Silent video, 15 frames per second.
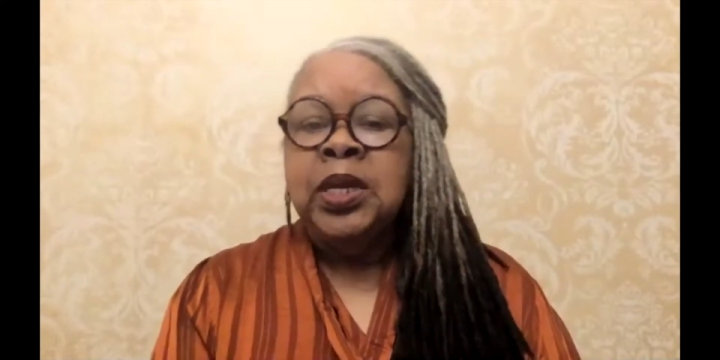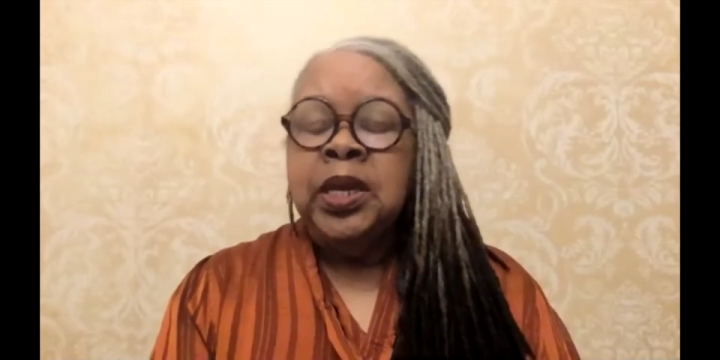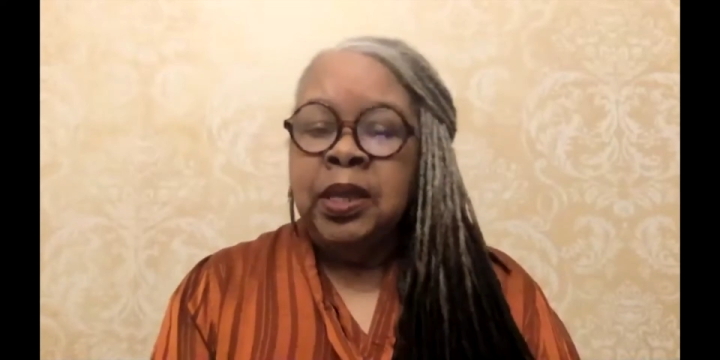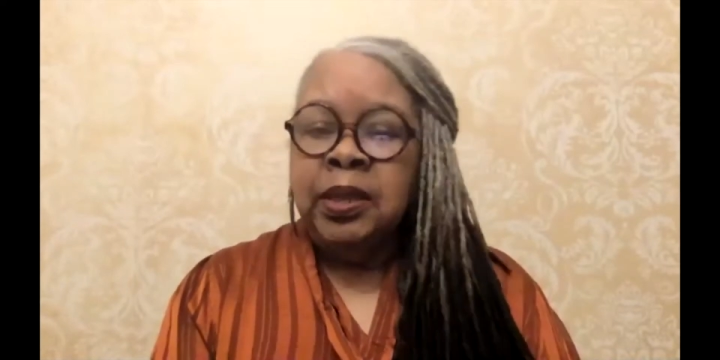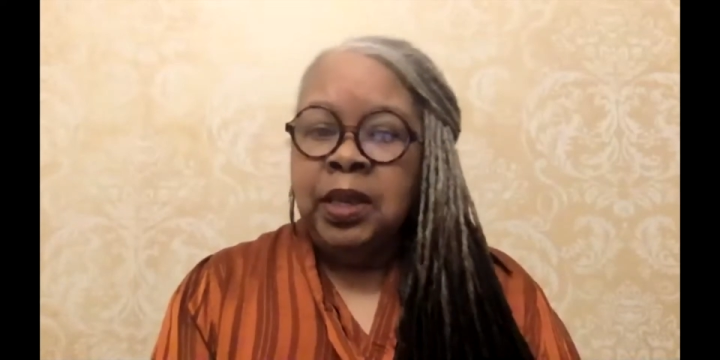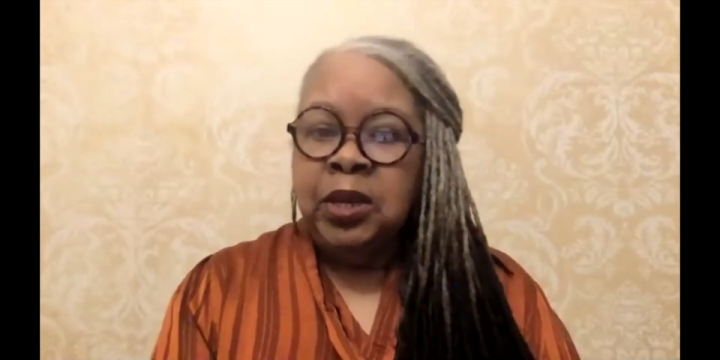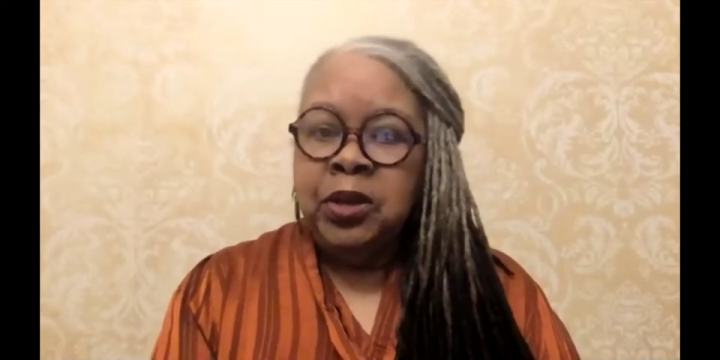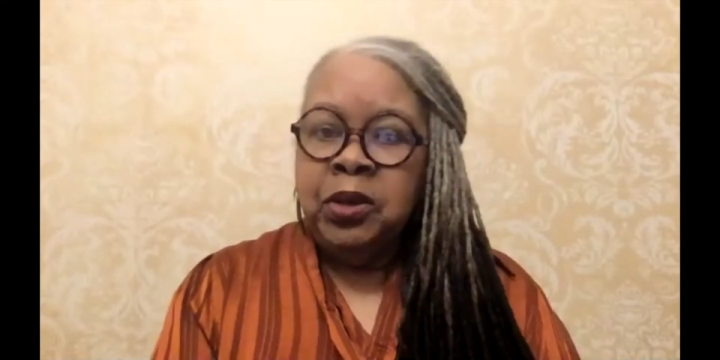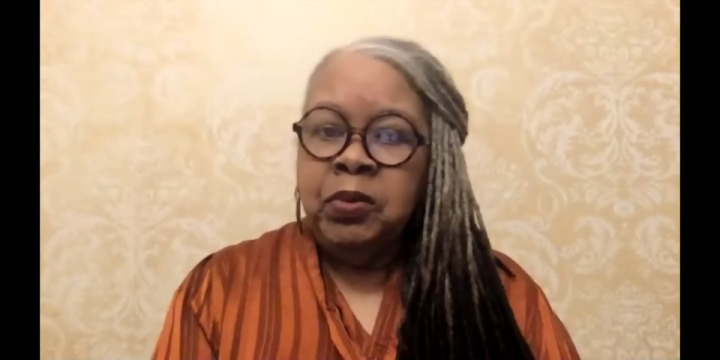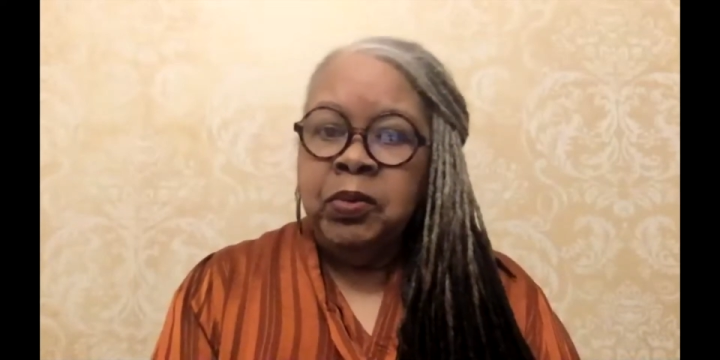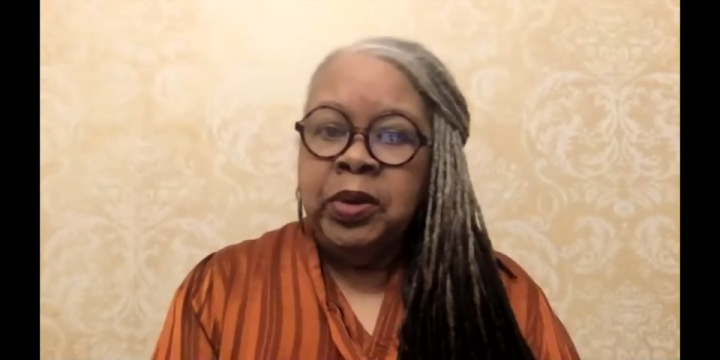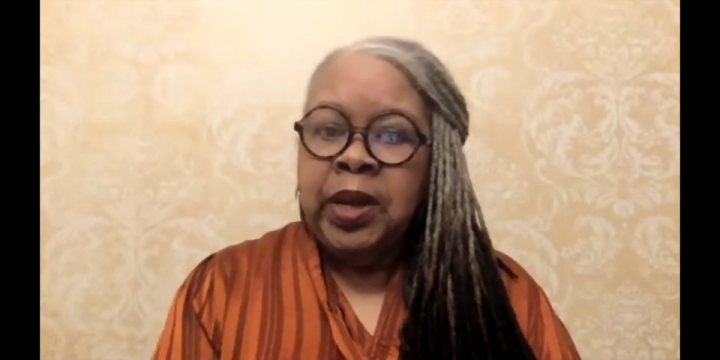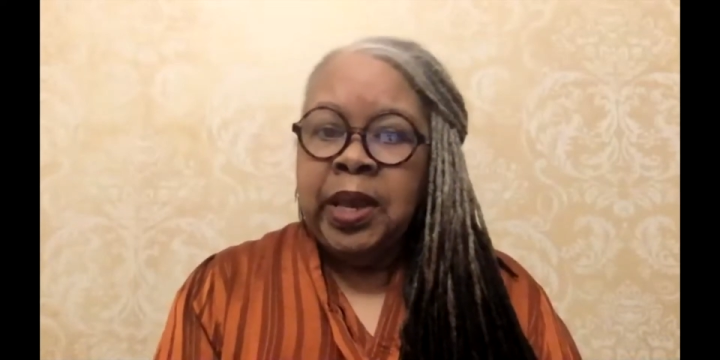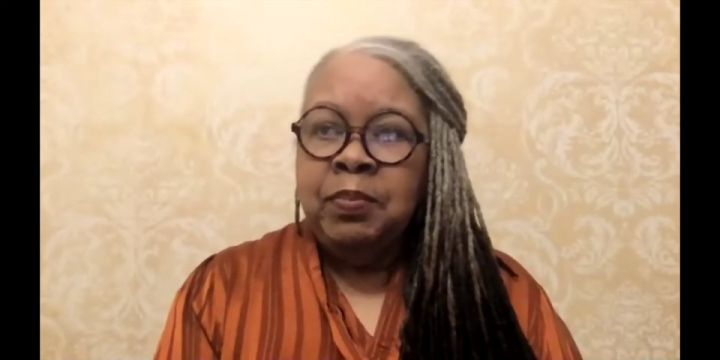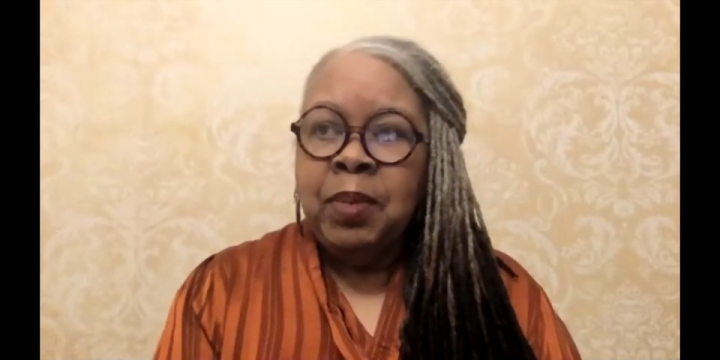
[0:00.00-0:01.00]
in the
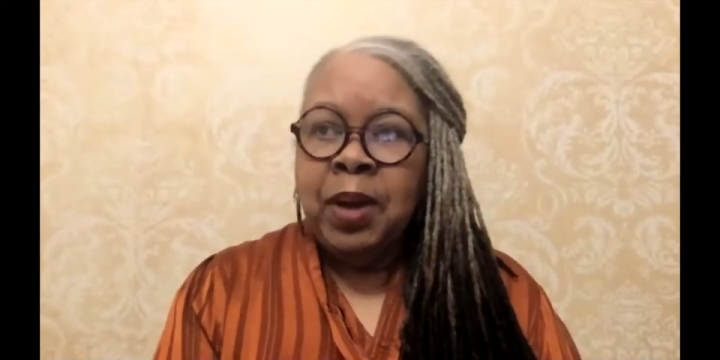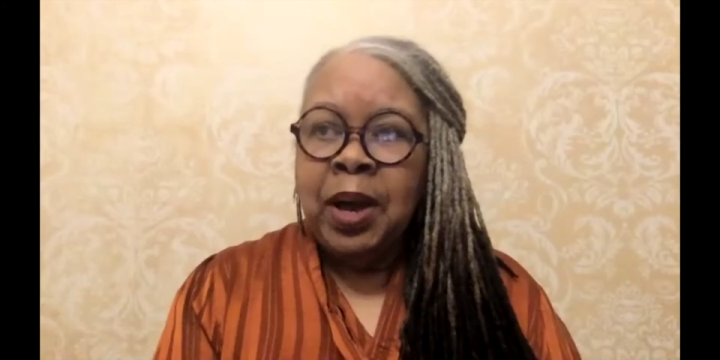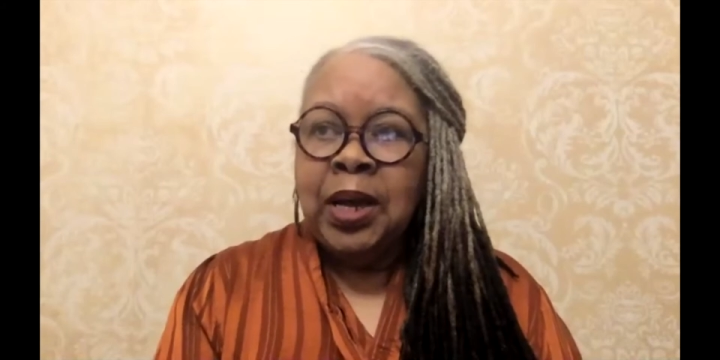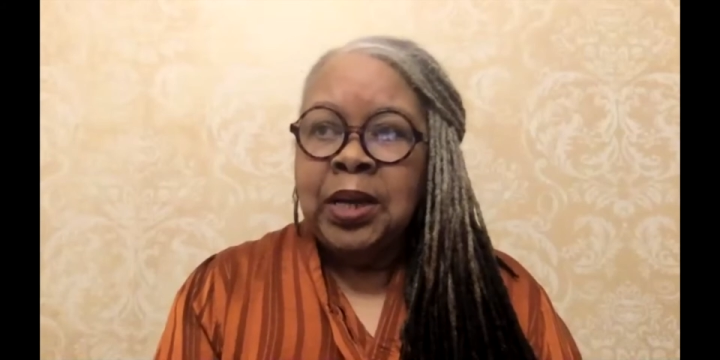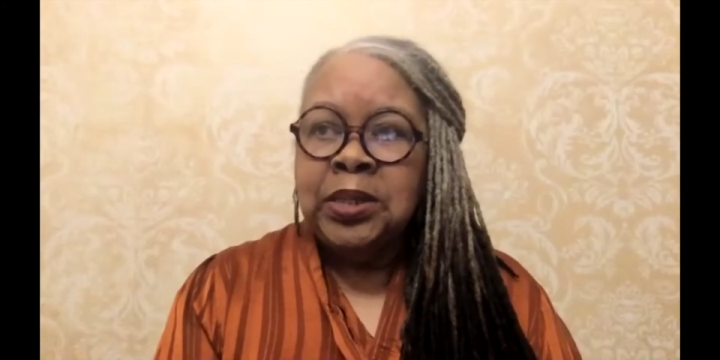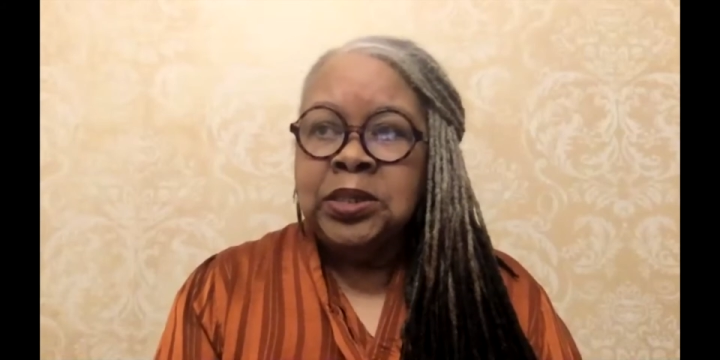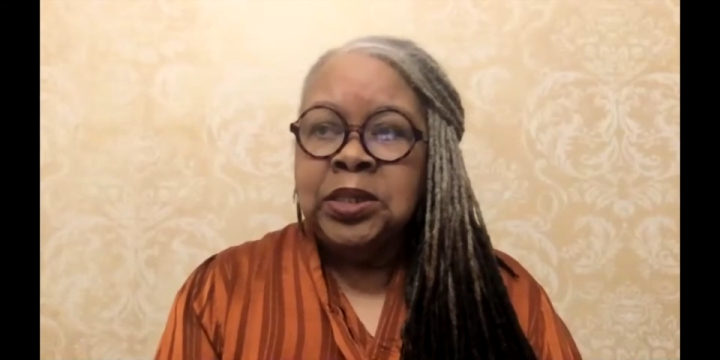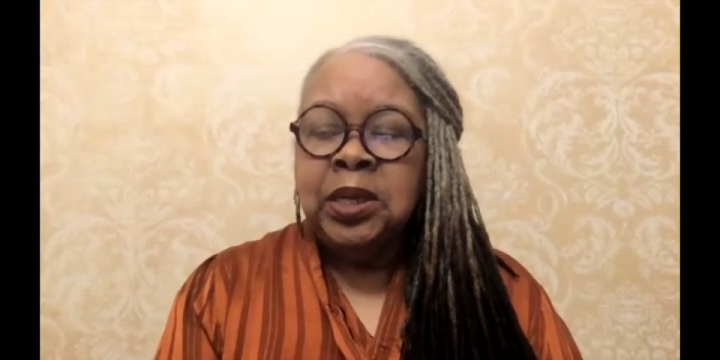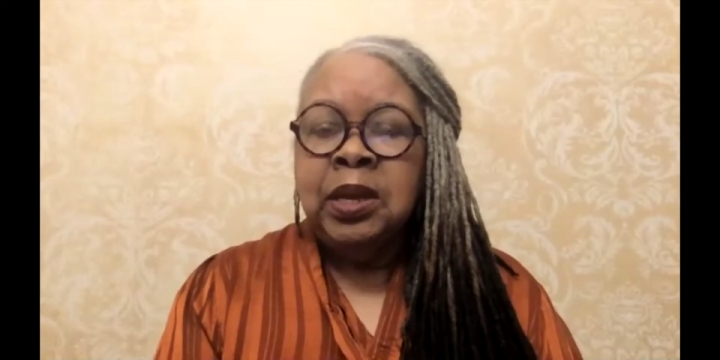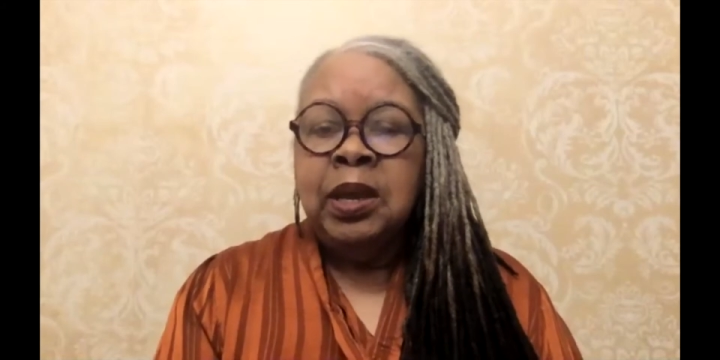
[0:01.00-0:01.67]
Q&A box